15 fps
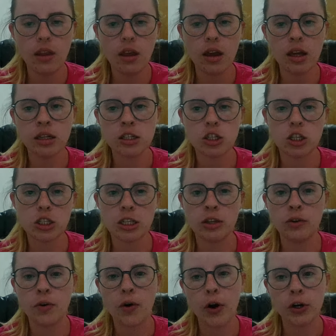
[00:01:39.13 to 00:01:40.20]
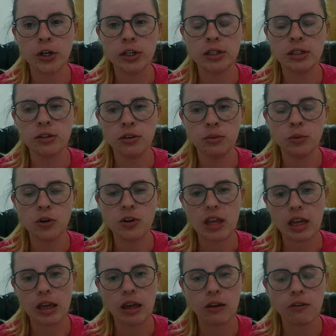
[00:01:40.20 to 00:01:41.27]
And it's just a little harder and a little more
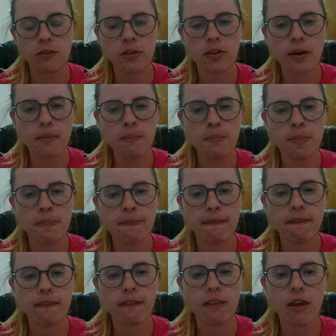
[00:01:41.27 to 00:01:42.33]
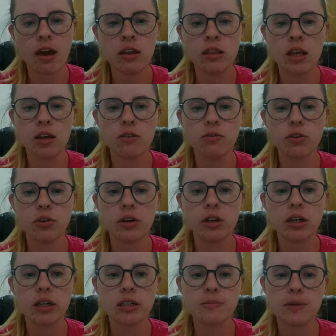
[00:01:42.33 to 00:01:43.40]
thinking for them. And then for
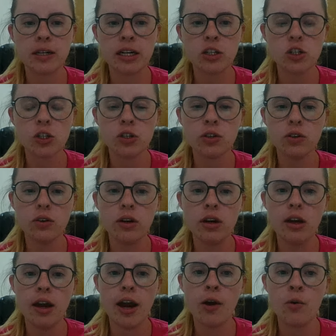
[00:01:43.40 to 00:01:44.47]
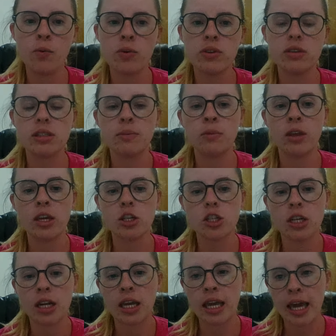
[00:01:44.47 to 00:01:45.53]
experiential, I went with
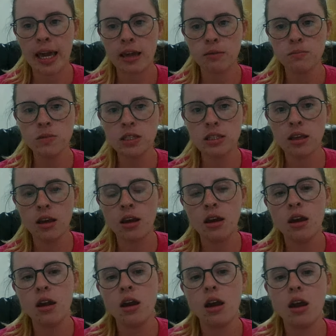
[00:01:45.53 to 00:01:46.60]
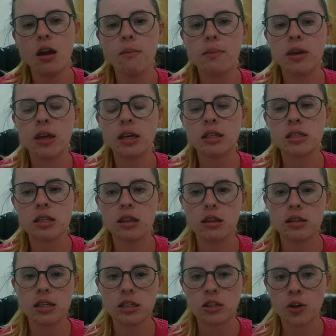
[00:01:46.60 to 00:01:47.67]
simulation and games because
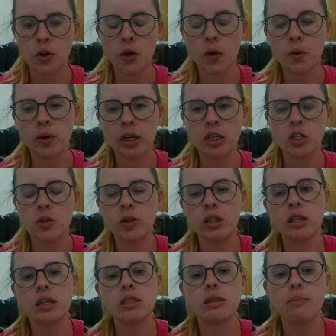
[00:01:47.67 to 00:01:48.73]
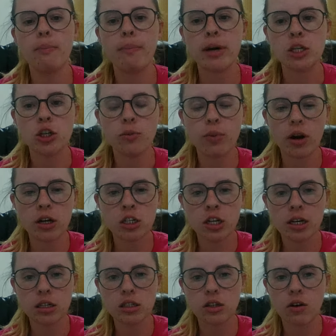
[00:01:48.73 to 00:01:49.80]
since they're going and doing this budget
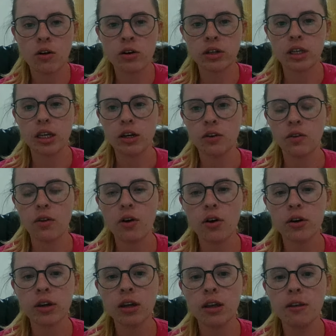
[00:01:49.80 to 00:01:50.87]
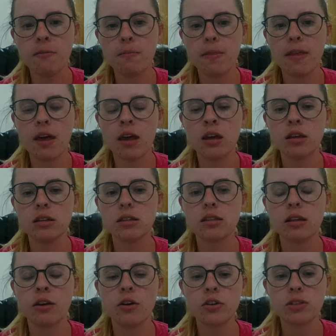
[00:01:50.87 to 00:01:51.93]
project all year long, it's
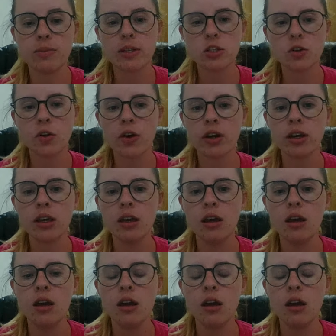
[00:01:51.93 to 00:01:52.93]
like all semester long,